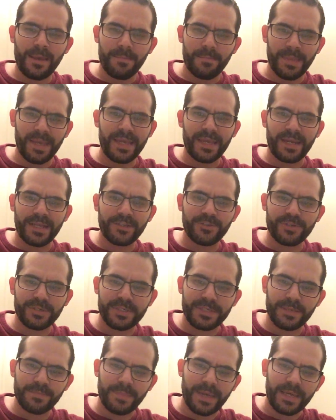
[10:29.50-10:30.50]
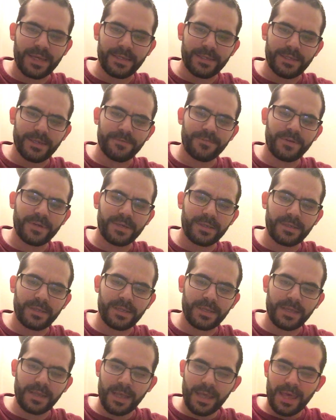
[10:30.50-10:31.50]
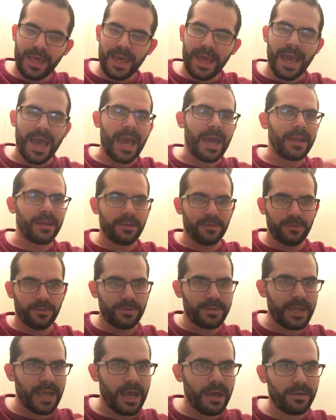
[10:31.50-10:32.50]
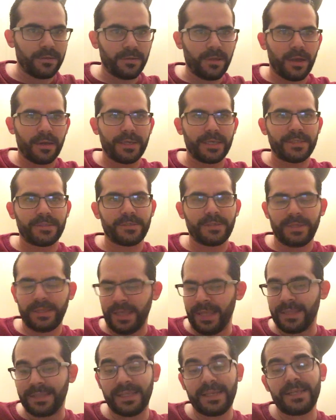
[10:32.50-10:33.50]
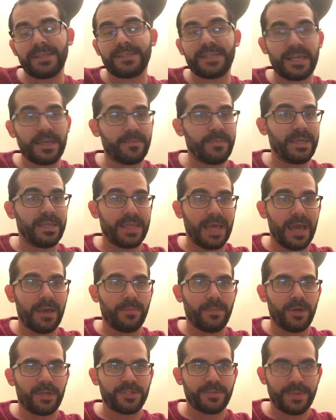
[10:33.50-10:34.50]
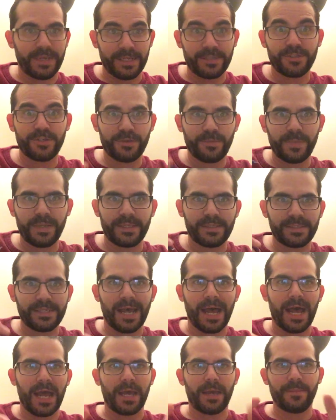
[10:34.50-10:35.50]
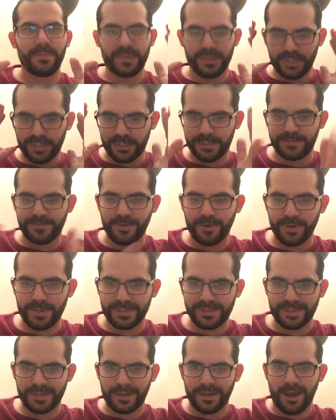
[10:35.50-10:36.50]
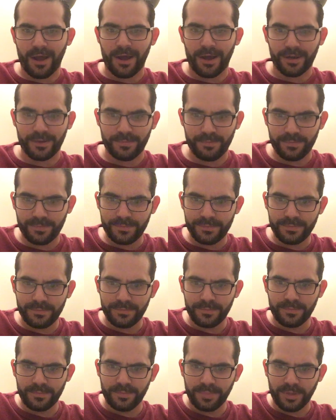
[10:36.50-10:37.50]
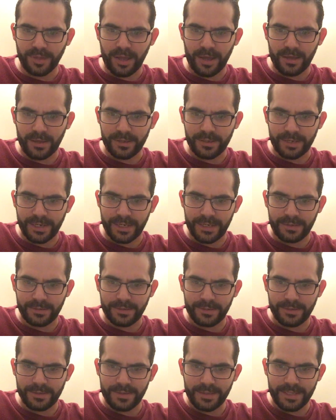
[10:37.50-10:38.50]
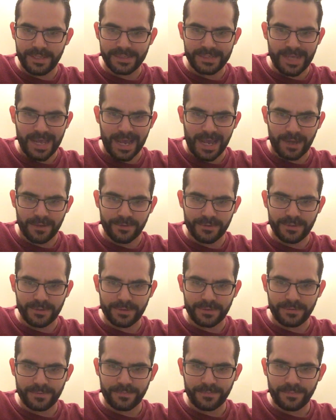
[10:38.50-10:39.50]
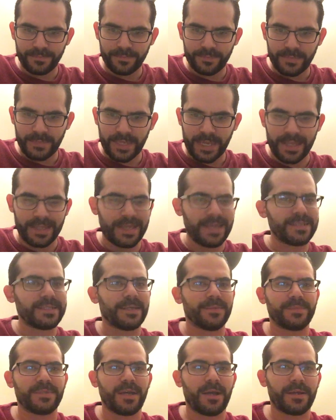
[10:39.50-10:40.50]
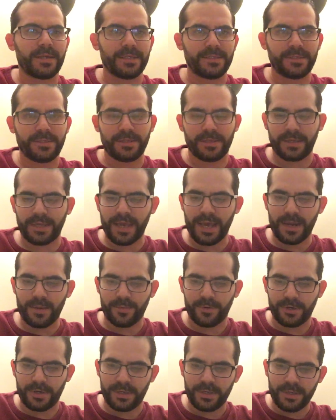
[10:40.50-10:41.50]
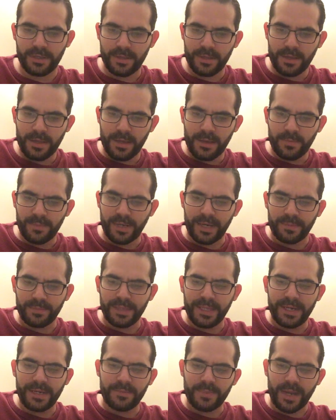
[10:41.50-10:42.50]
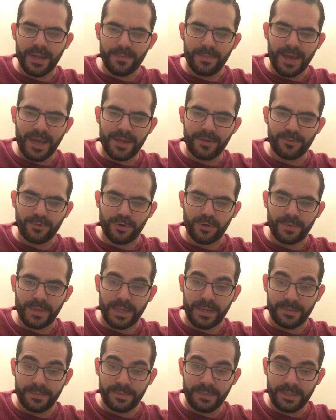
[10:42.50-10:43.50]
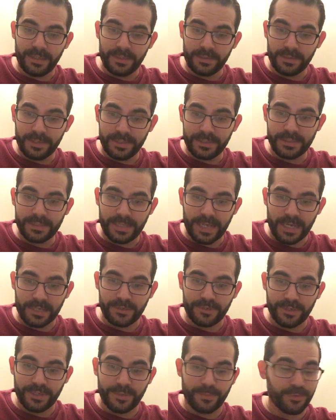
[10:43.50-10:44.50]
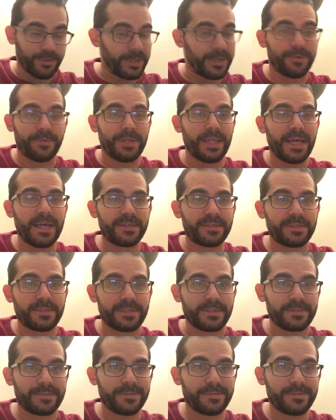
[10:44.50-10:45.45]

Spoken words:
make it interesting, make it different. And look how long it didn't take me that much, but it took me time just focusing on blotting this out. And yes, I'm talking to the camera, but I'm letting my mind roam, and this is actually pretty relaxing.